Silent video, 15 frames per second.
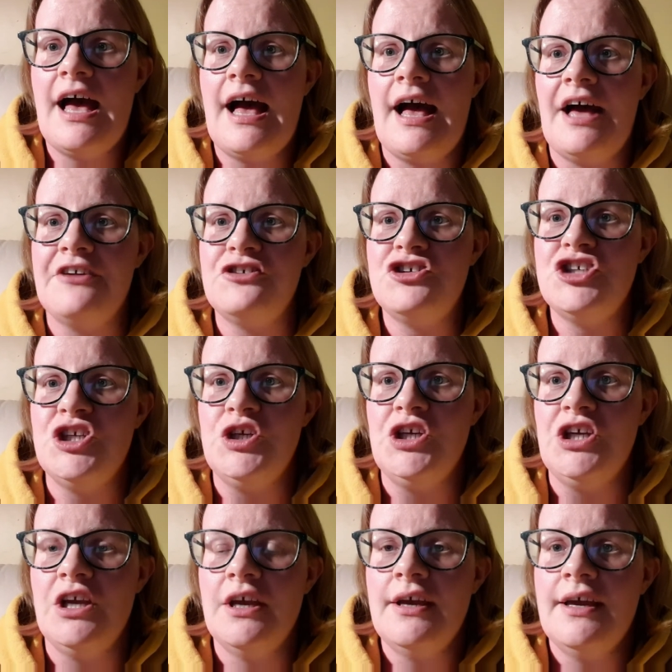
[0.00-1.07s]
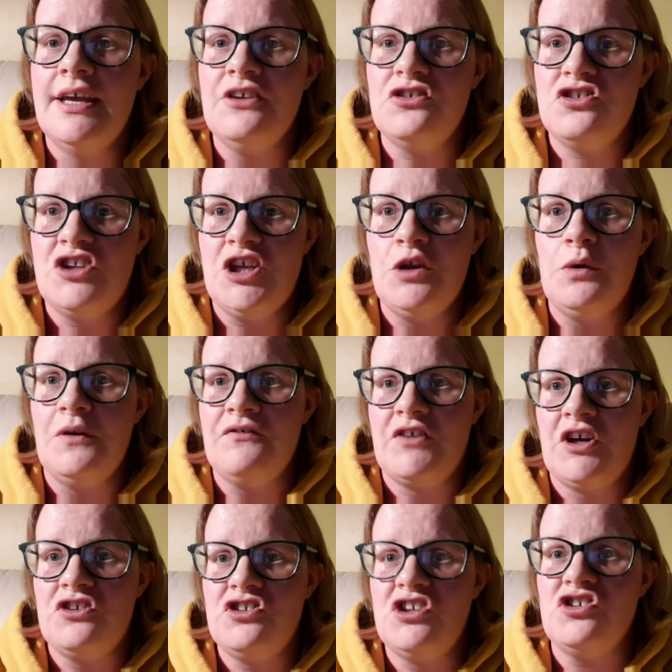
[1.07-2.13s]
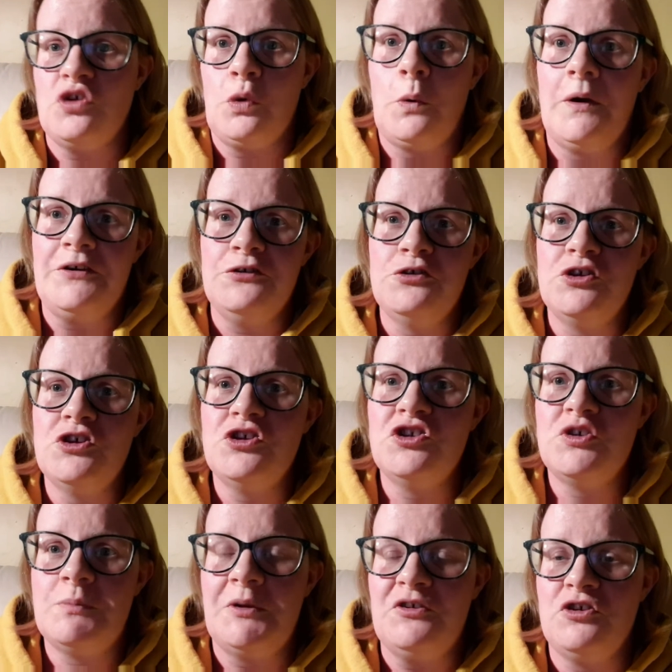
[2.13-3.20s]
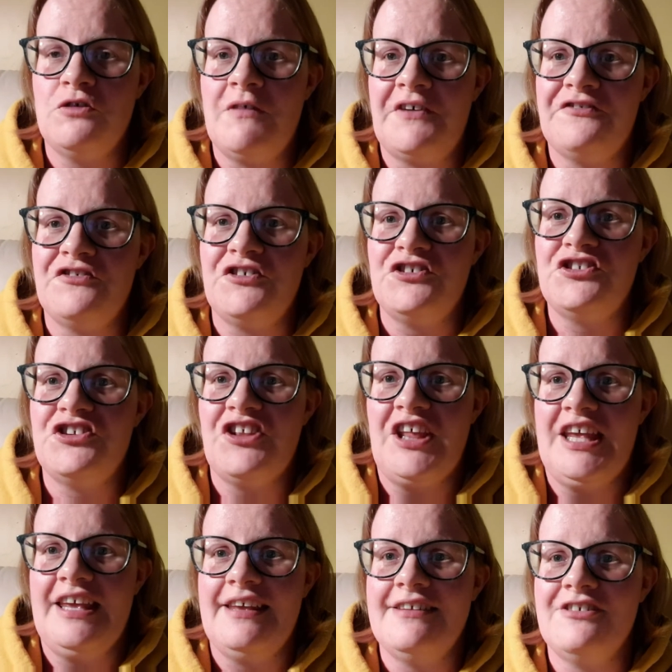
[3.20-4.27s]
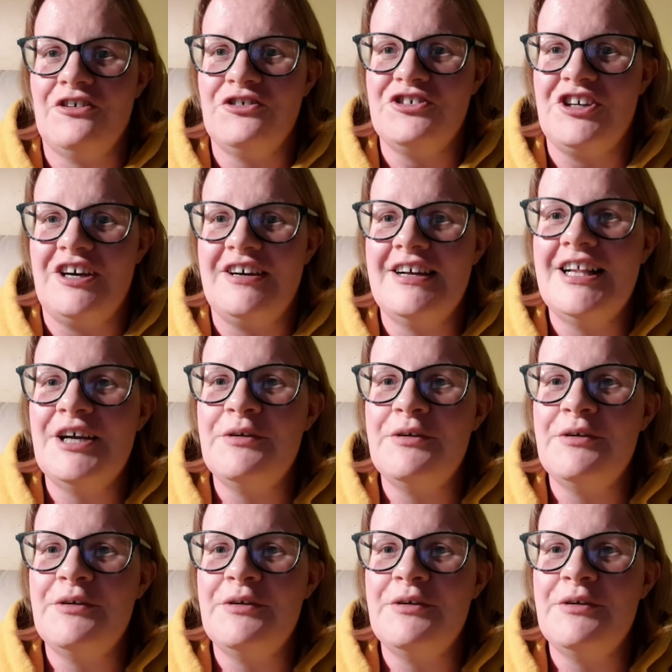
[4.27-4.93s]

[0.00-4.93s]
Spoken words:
and She is the Universe is a quote that's supposed to reference the Doctor,